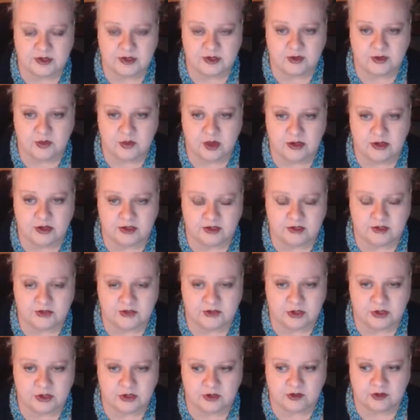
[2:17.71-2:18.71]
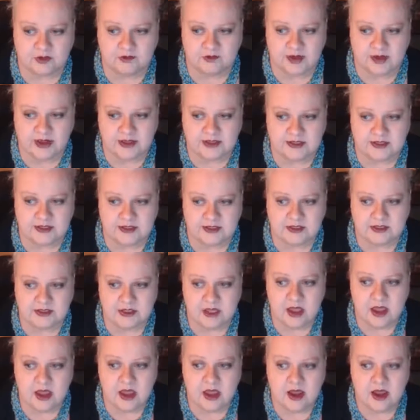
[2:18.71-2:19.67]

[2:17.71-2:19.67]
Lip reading: on your monitors, on your devices,